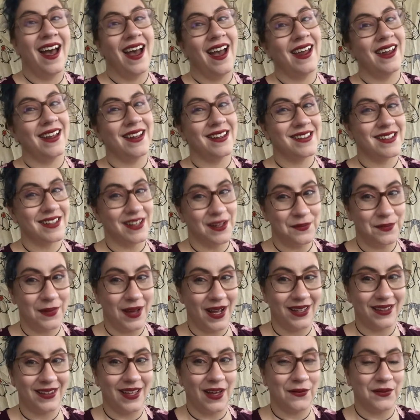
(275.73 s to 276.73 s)
I ended up
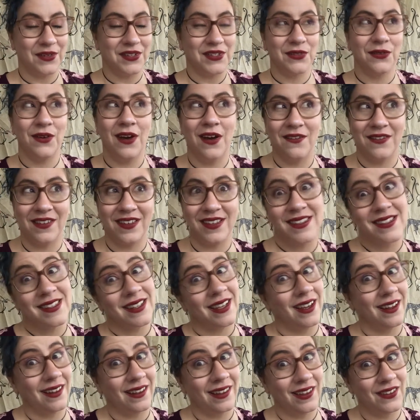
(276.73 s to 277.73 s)
buying that one. So
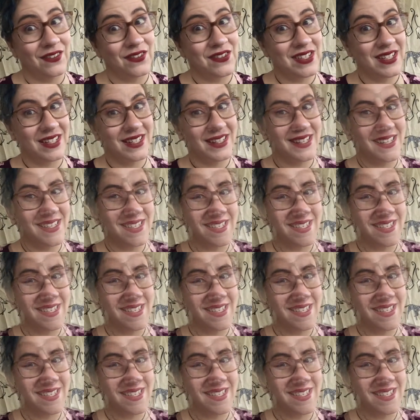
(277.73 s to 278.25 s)
obviously I loved it.